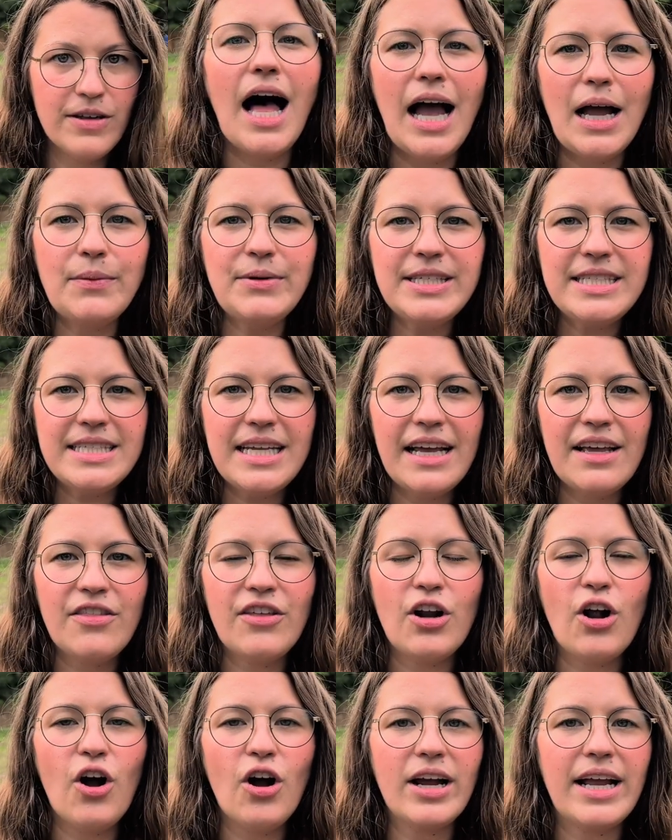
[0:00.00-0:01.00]
I would say
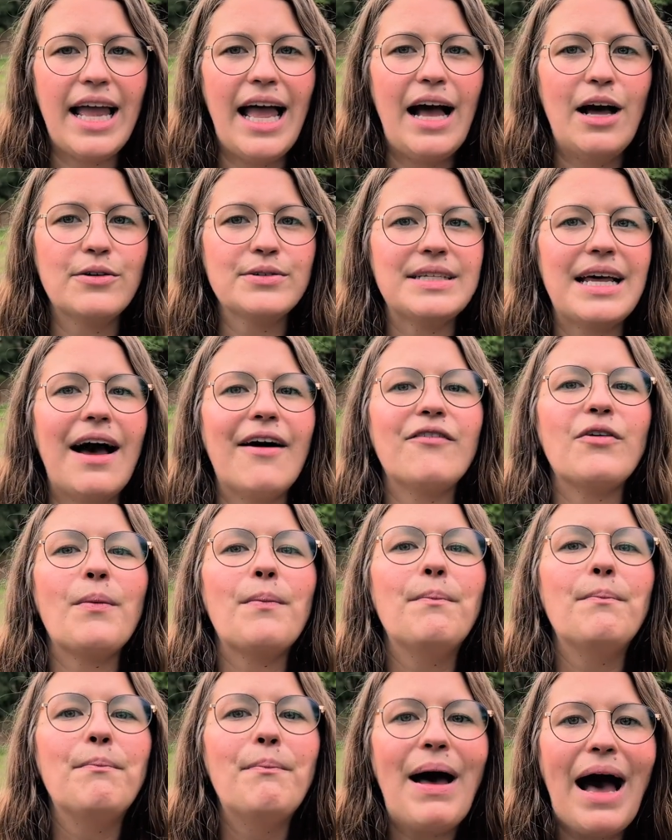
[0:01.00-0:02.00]
that our cows have
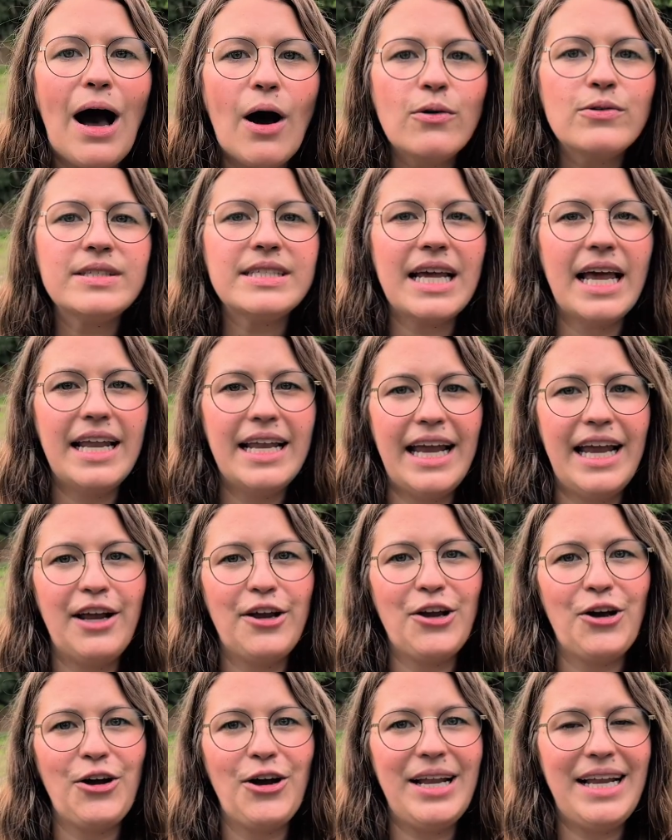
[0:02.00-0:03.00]
about 1.5
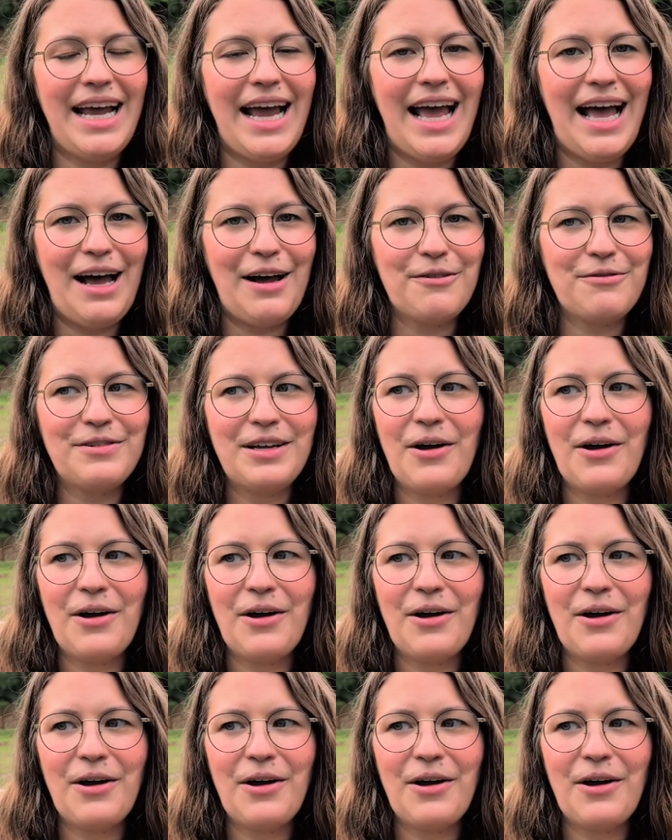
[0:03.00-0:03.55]
acres.